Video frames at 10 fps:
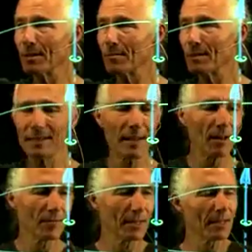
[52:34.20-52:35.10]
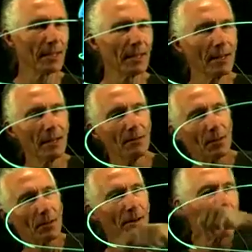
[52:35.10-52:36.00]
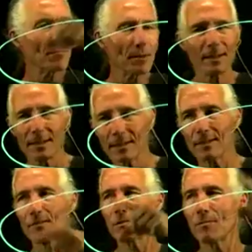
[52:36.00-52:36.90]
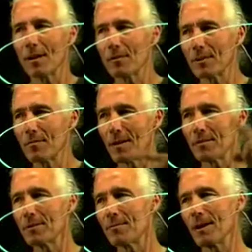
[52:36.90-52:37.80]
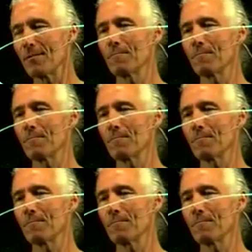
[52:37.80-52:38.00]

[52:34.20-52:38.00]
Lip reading: we solve it, what you end up with, it just goes around and around and around.